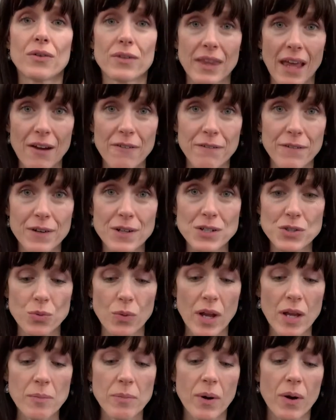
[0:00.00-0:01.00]
that first
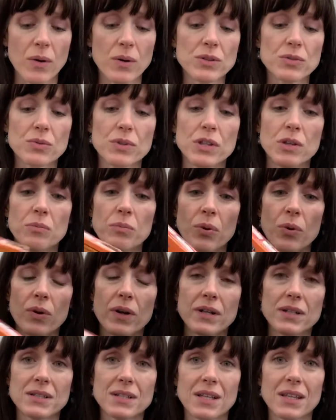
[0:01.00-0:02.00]
weigh boat, when you pour
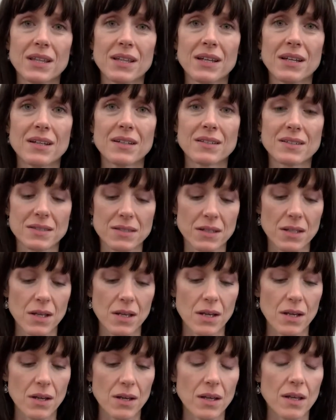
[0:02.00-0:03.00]
into this,
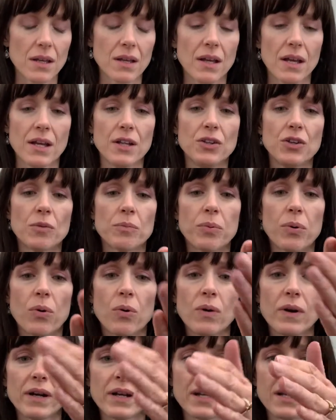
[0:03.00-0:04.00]
and you're
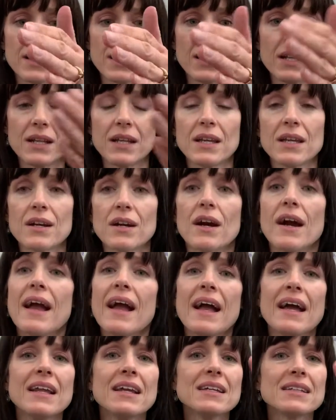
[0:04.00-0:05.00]
pouring it in here,
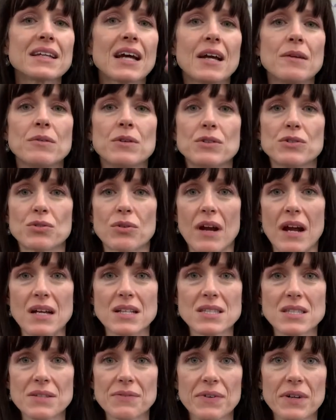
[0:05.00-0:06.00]
anytime you
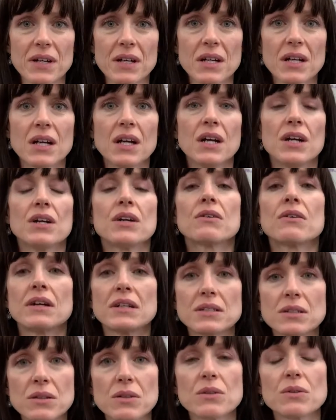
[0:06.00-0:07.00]
transfer, you're going
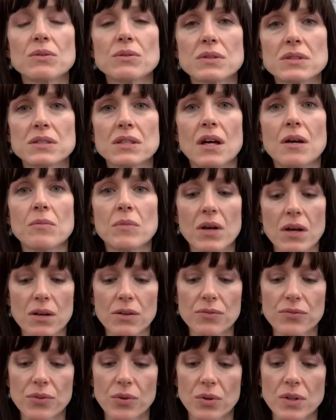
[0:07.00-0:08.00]
to lose some
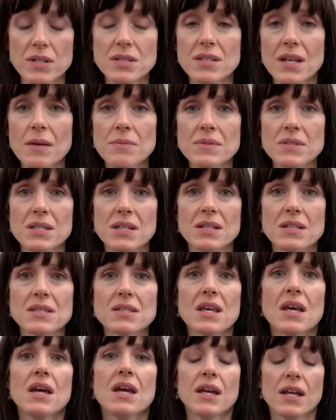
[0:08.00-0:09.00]
of your substance.
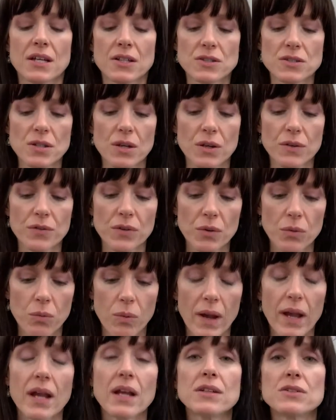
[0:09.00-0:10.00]
And so if you
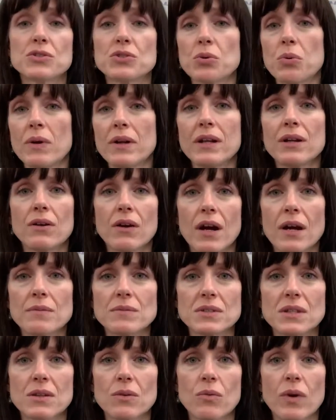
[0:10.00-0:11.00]
weighed 20
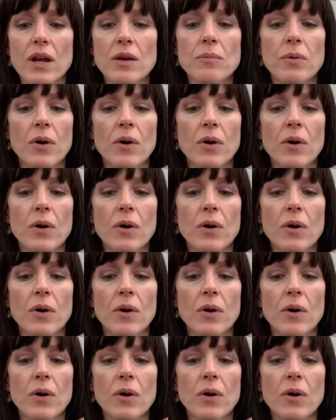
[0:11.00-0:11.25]
grams in the weigh